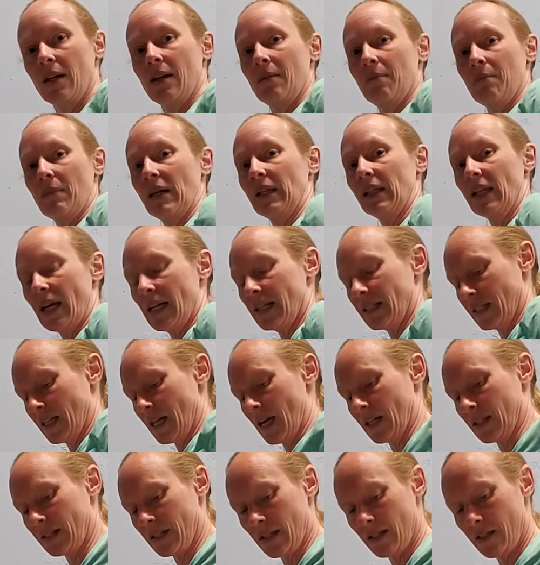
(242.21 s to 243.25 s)
my leg
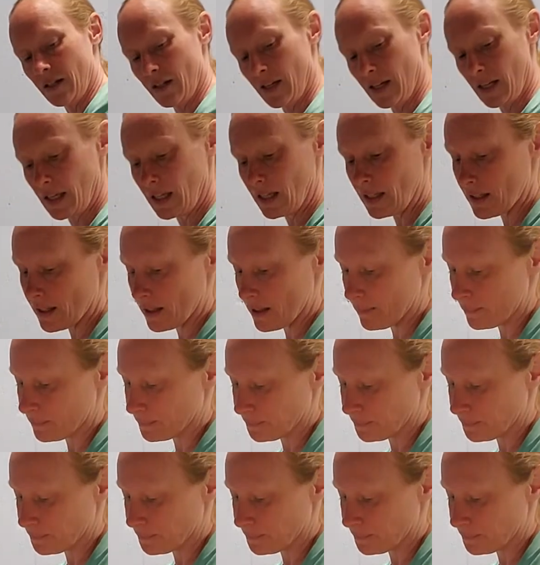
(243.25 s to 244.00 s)
tucked underneath